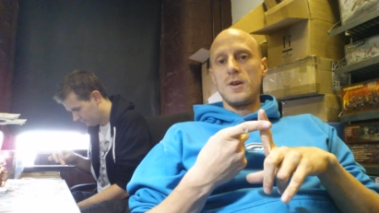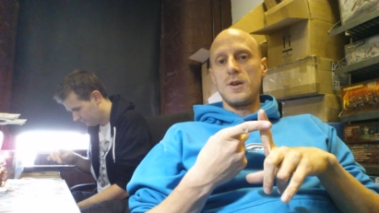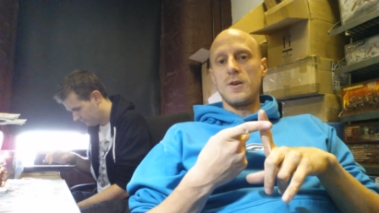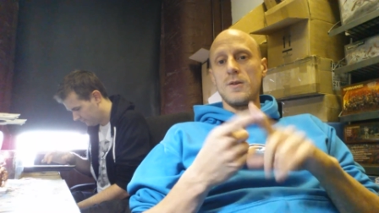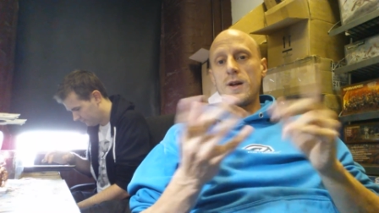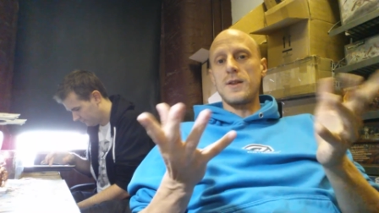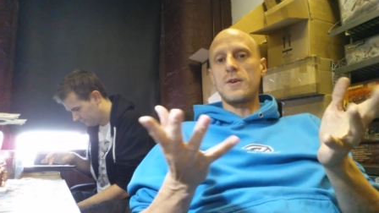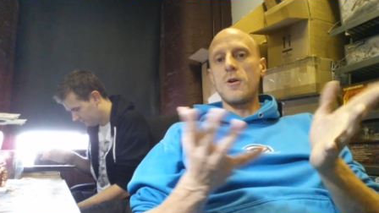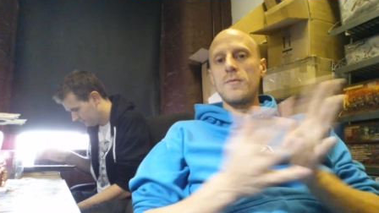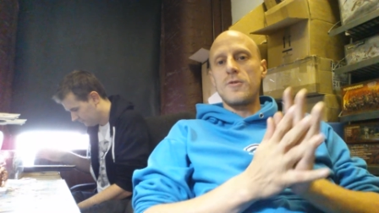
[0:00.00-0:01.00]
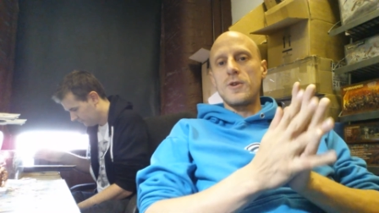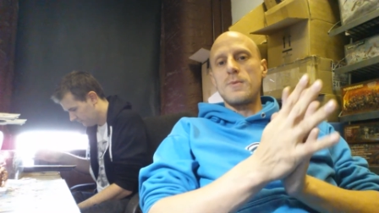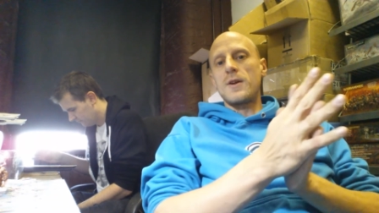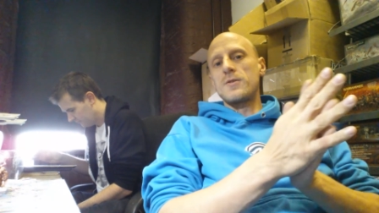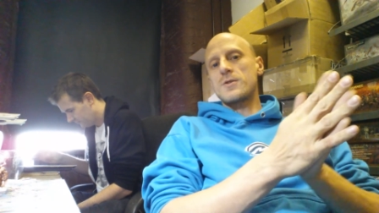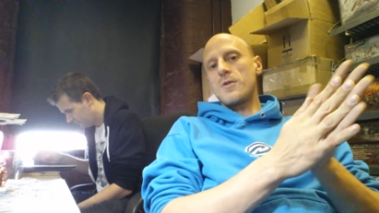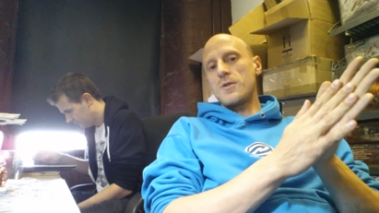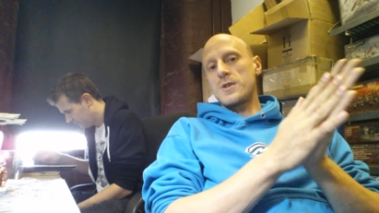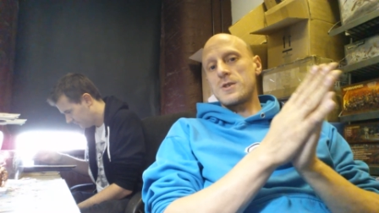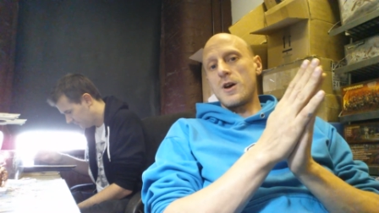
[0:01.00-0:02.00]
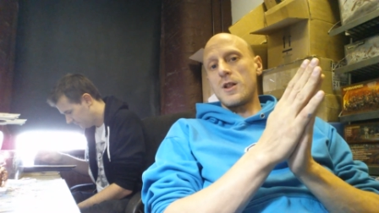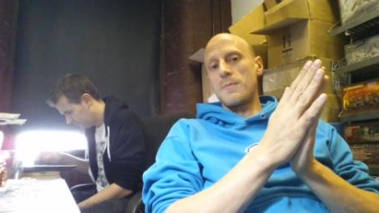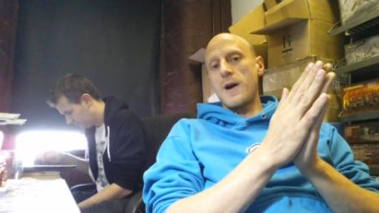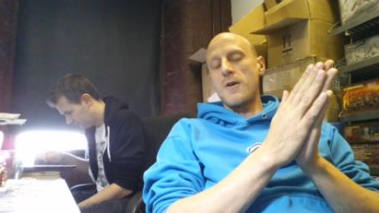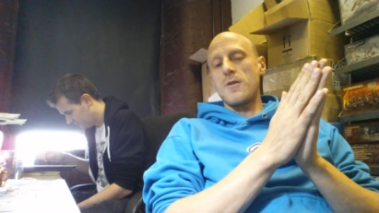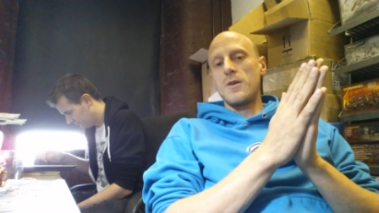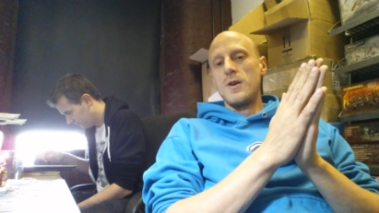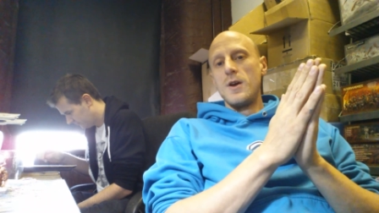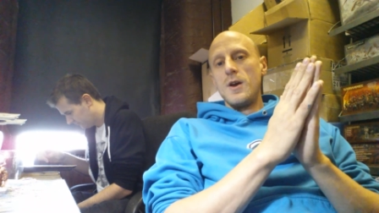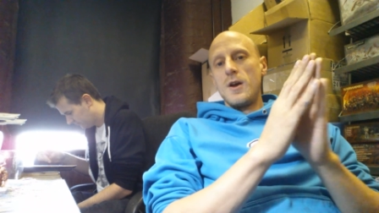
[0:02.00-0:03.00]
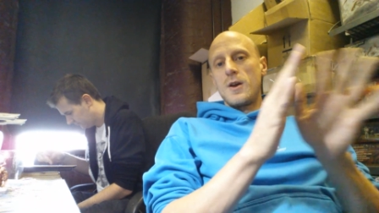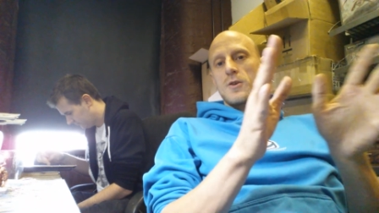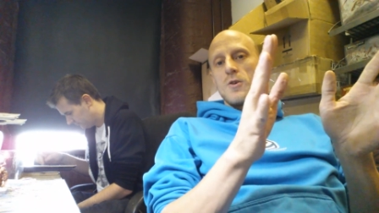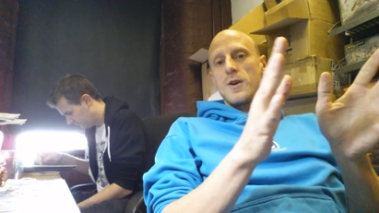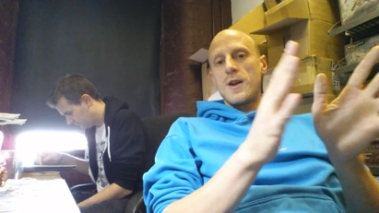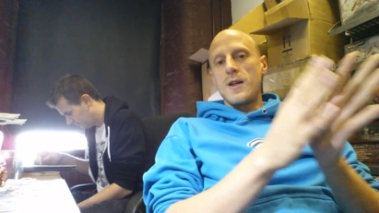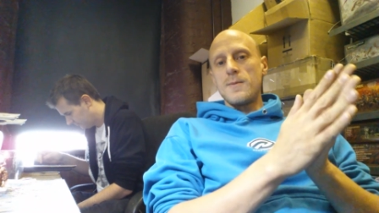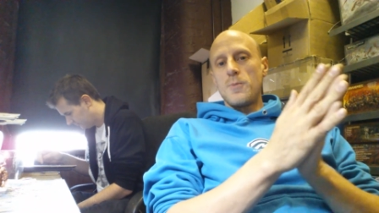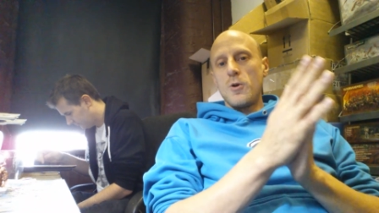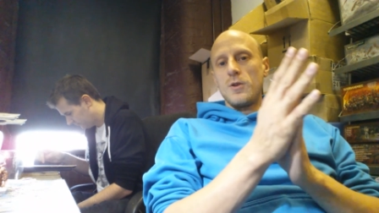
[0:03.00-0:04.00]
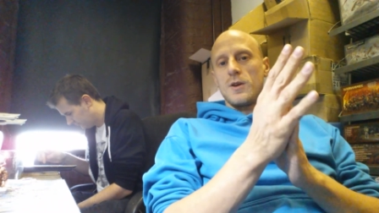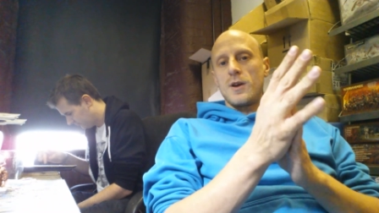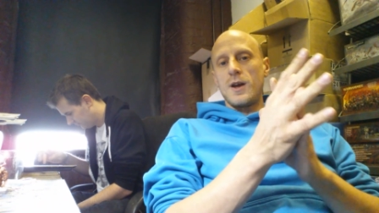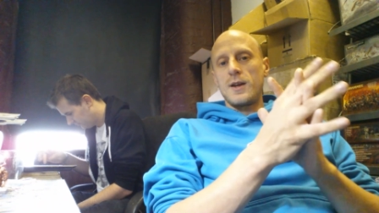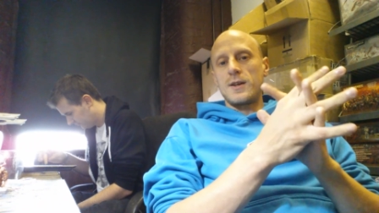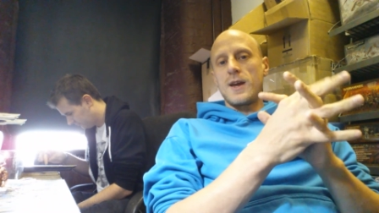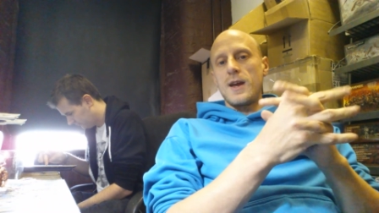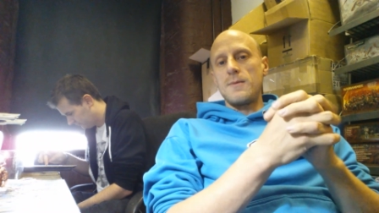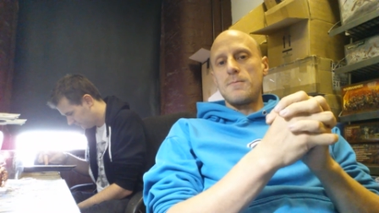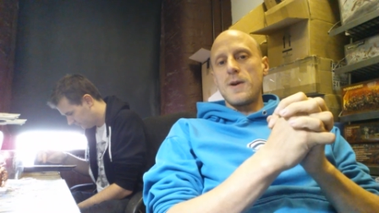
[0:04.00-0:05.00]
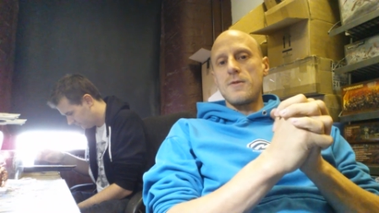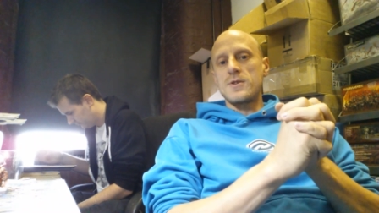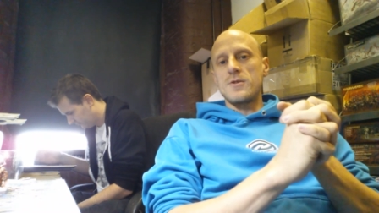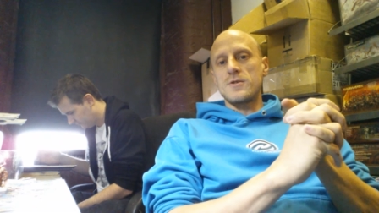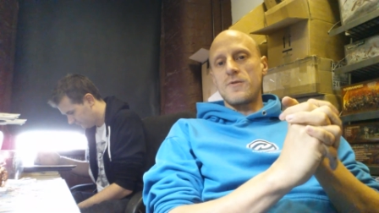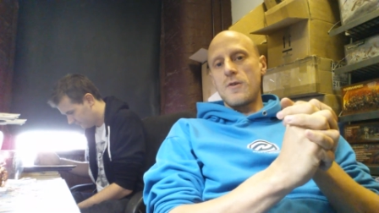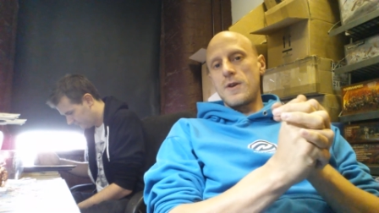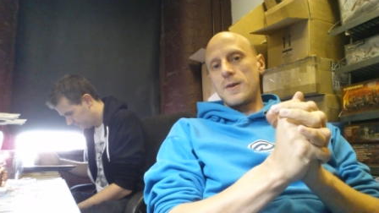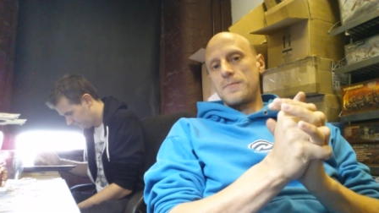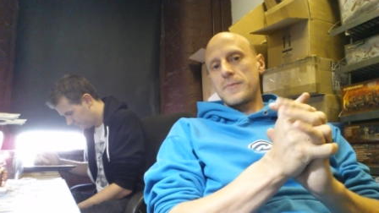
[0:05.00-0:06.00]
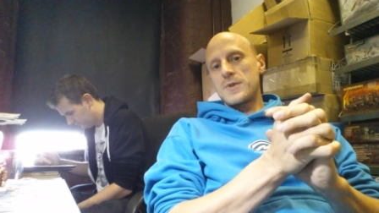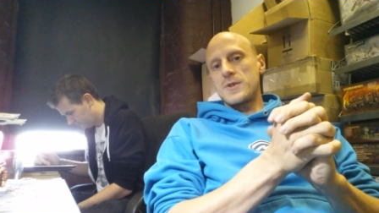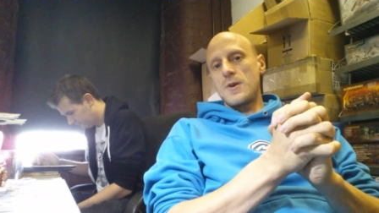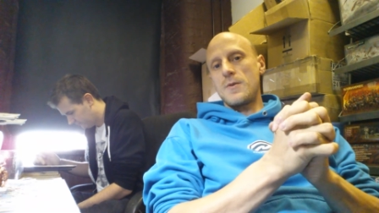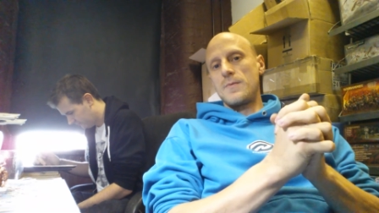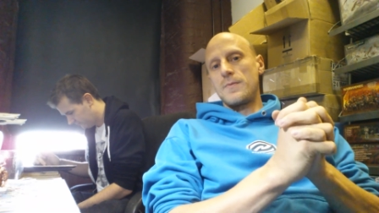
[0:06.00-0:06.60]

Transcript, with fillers: You know, like the Golden Fundamentals course, it's all about cutting out the bull and getting better results for it. So,